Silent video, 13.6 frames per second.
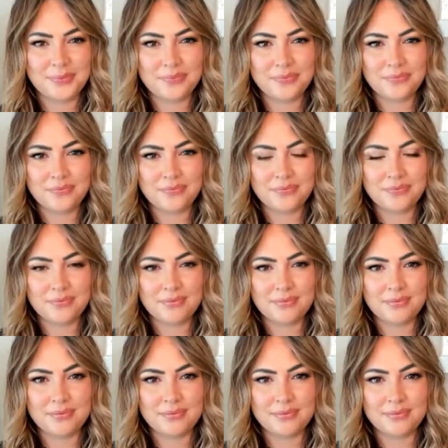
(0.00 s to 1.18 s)

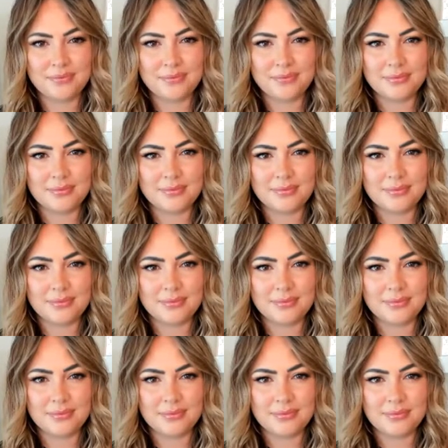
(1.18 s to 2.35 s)

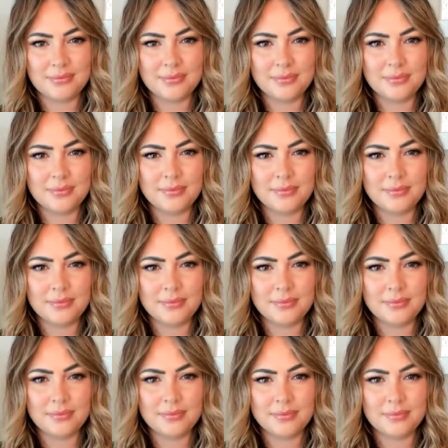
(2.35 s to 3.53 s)

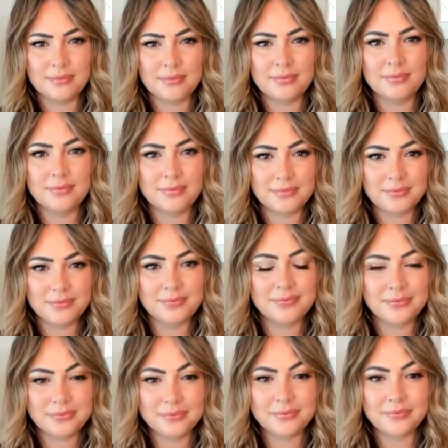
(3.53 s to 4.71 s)

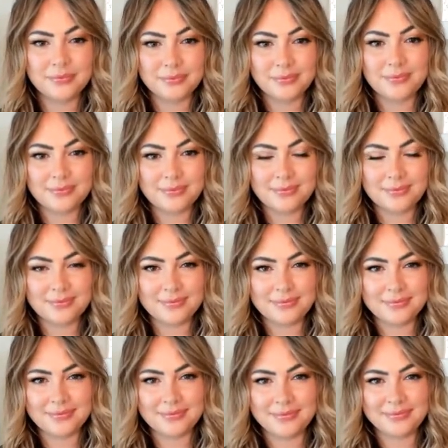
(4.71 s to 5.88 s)

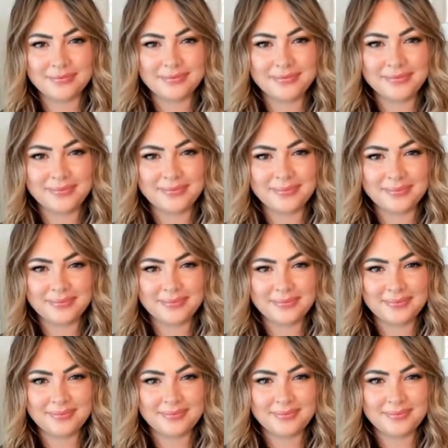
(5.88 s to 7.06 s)

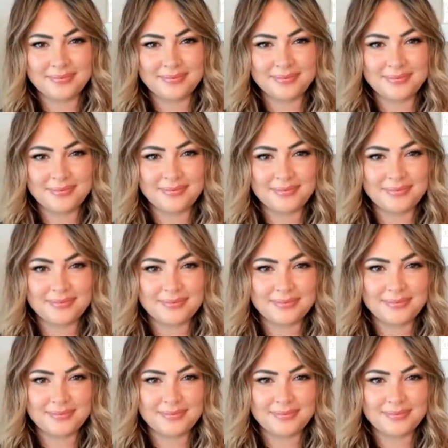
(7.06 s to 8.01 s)
[no speech]